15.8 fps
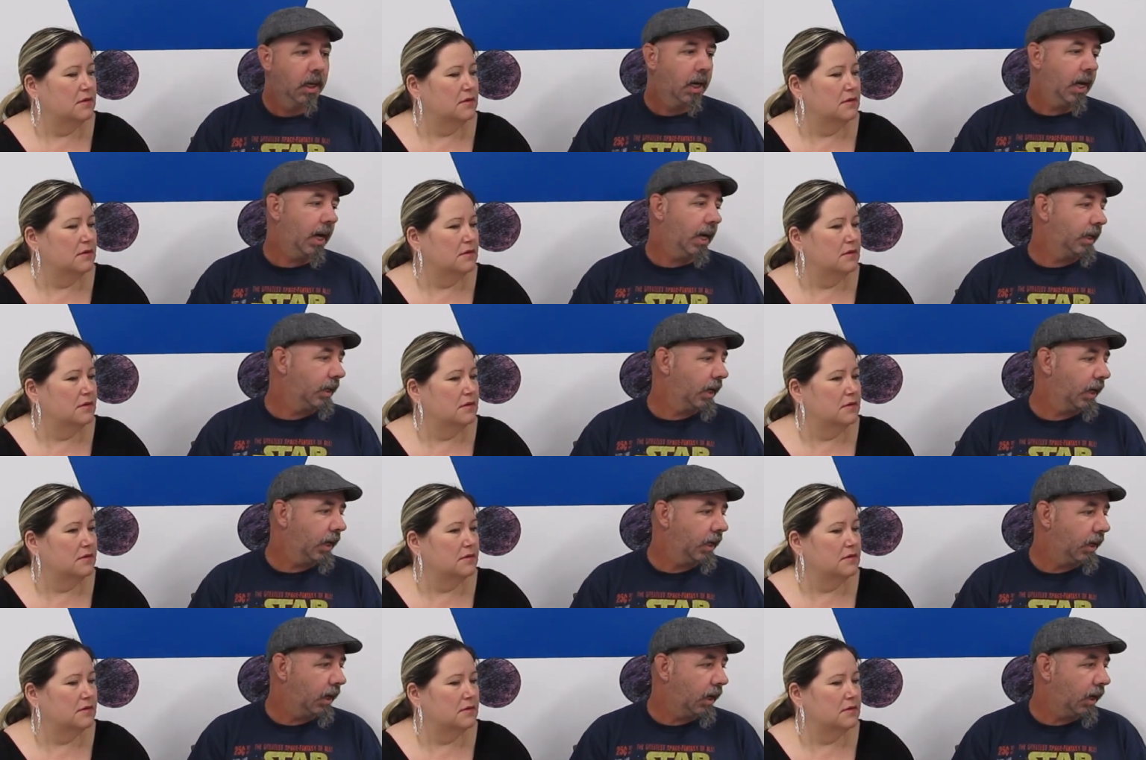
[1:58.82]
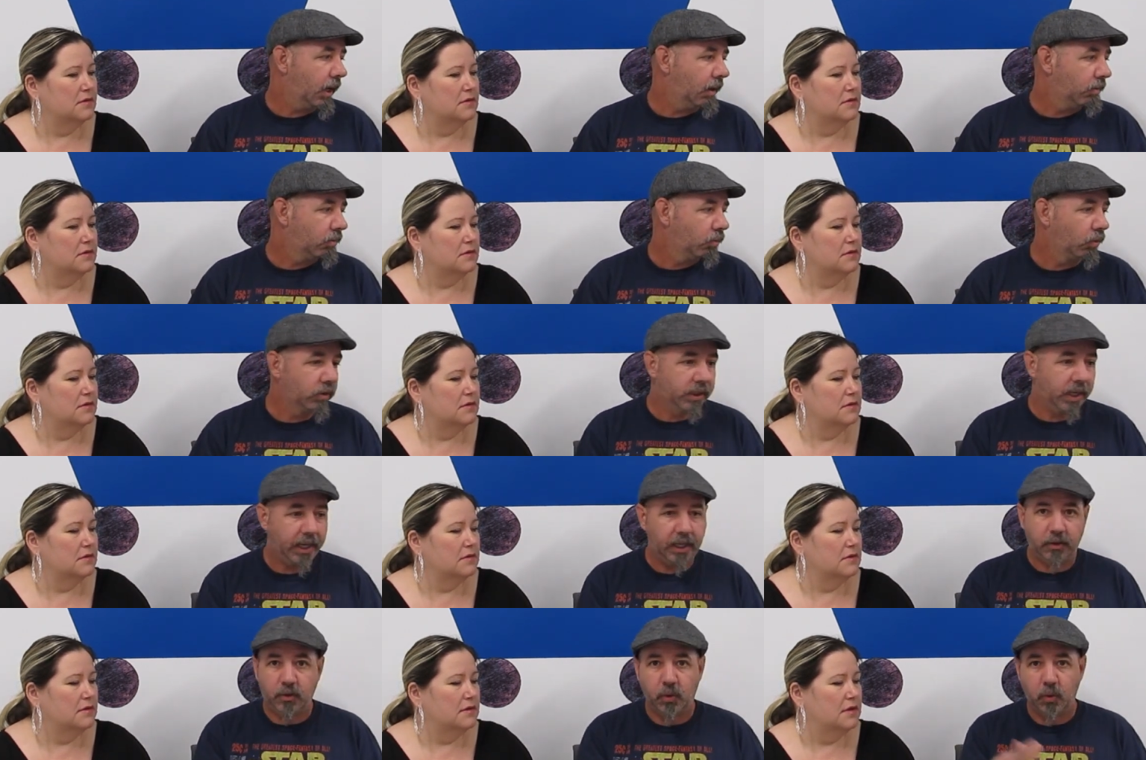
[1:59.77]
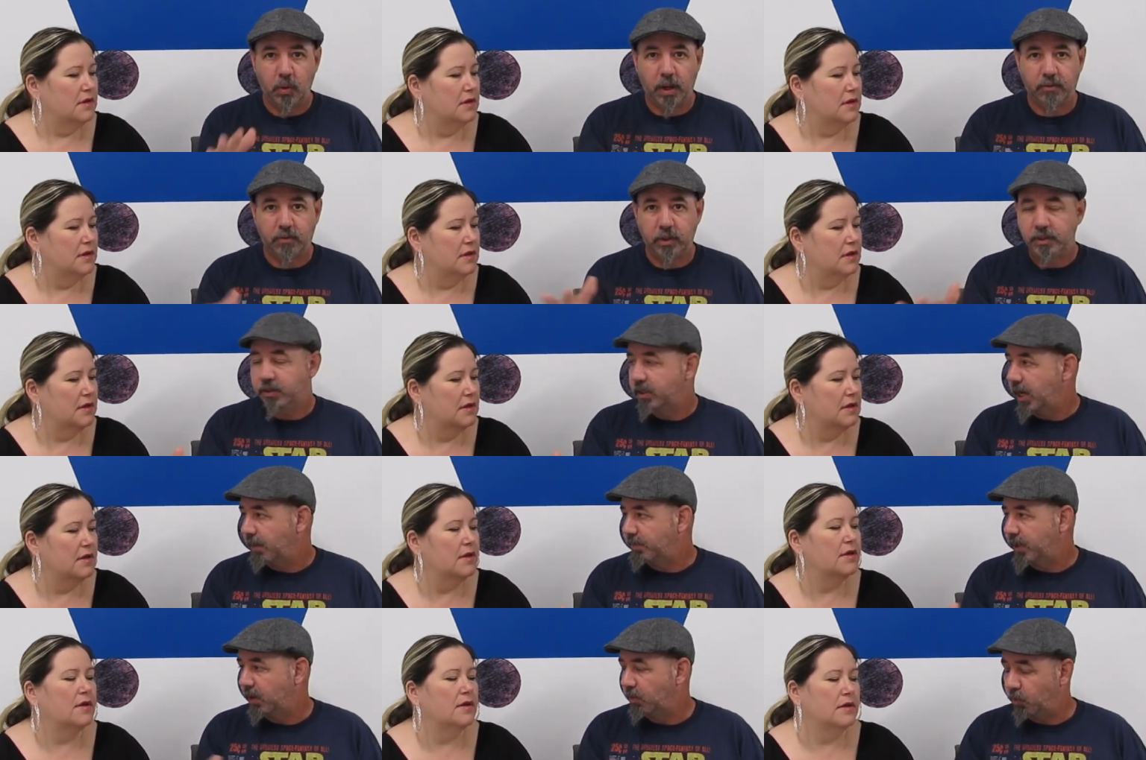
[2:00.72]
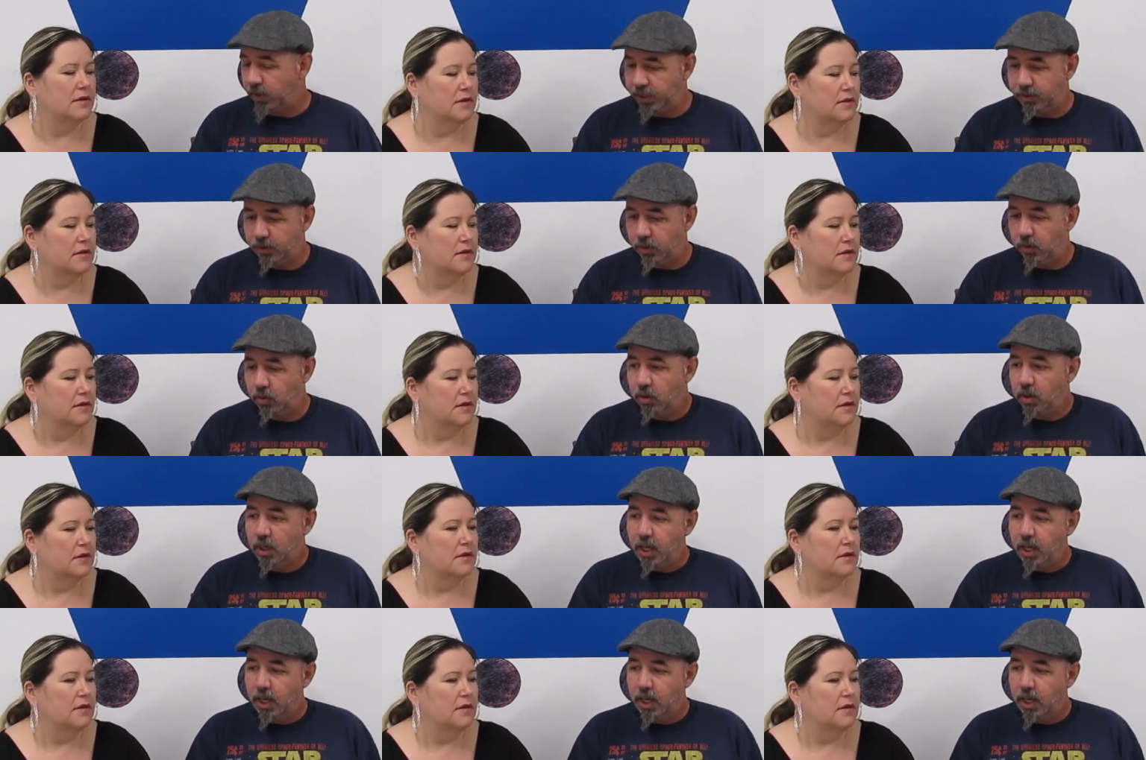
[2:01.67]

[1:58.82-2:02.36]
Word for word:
Speaker 1: and then uh, we'll take you through every step that we do,